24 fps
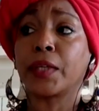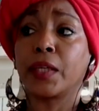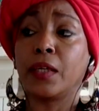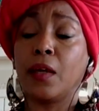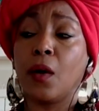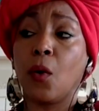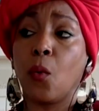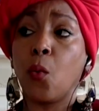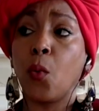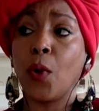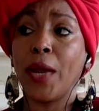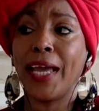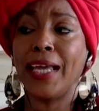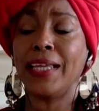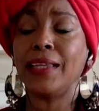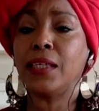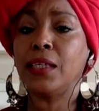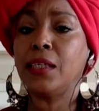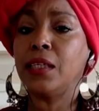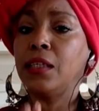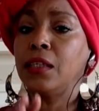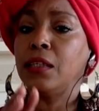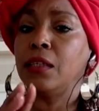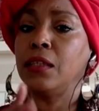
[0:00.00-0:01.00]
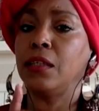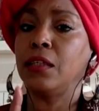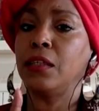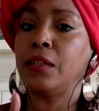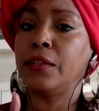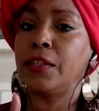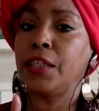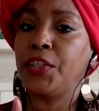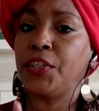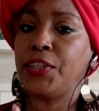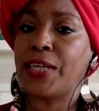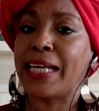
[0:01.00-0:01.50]
when
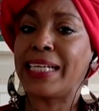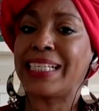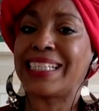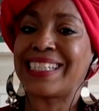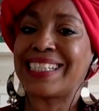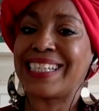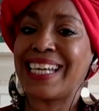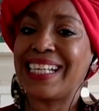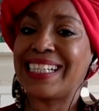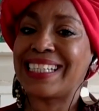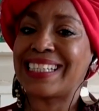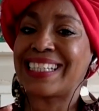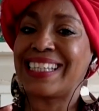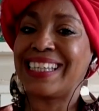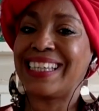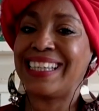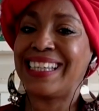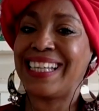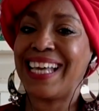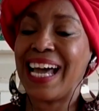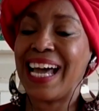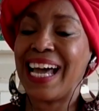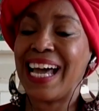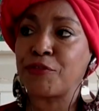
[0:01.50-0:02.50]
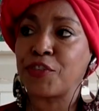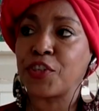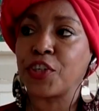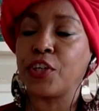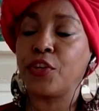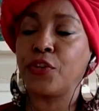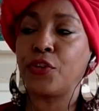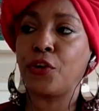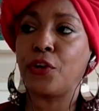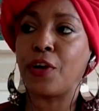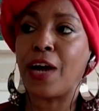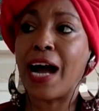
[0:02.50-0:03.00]
the United States left
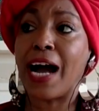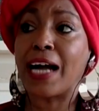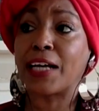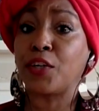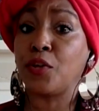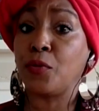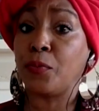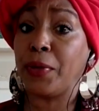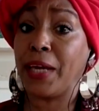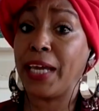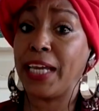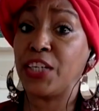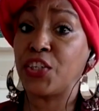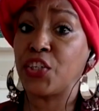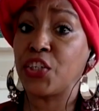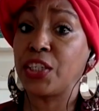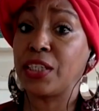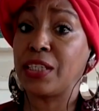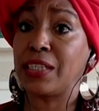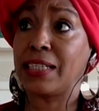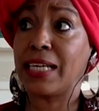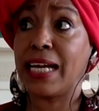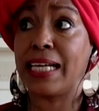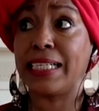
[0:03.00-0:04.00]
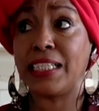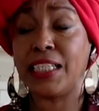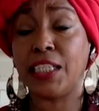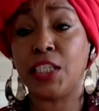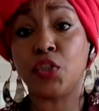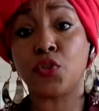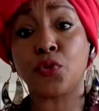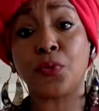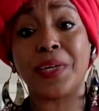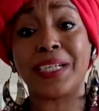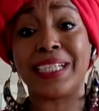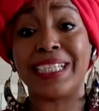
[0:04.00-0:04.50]
their occupation in
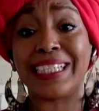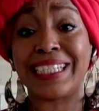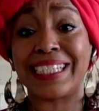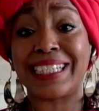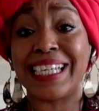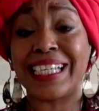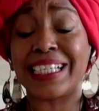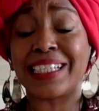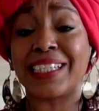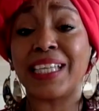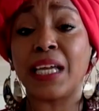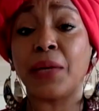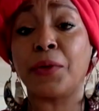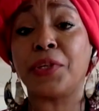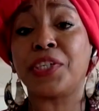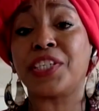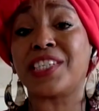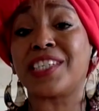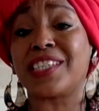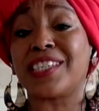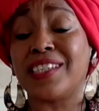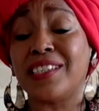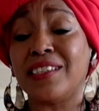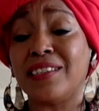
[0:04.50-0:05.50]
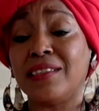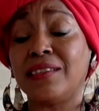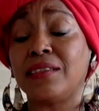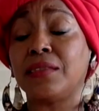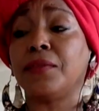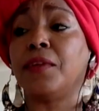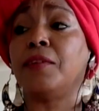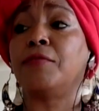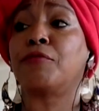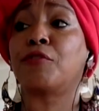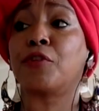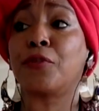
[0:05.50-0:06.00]
1926, they were still,
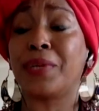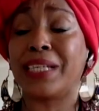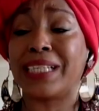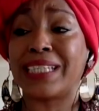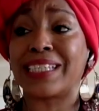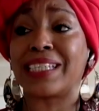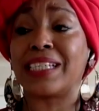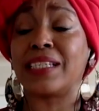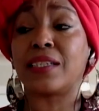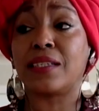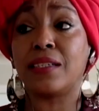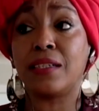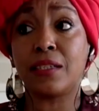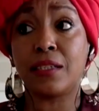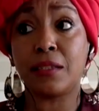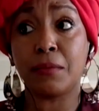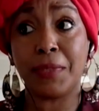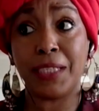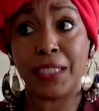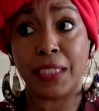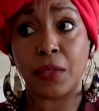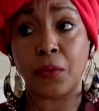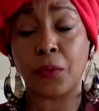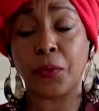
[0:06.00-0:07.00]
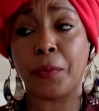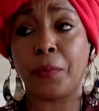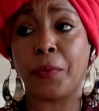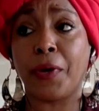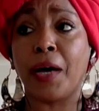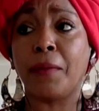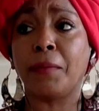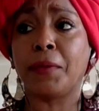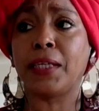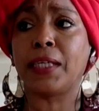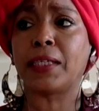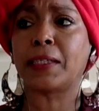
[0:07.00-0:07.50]
for instance, in the Dominican
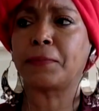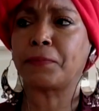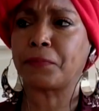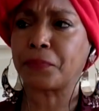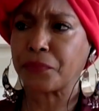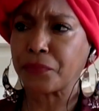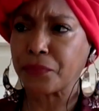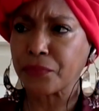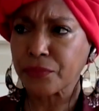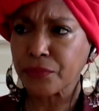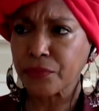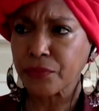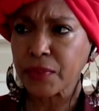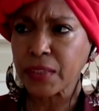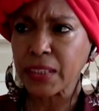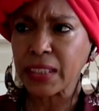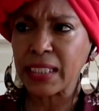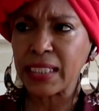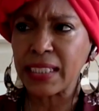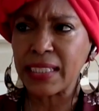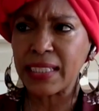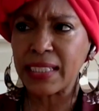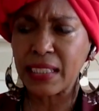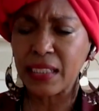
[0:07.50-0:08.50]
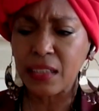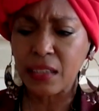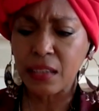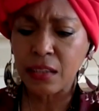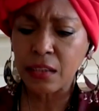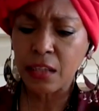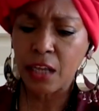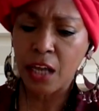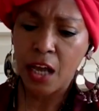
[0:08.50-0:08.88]
Republic, still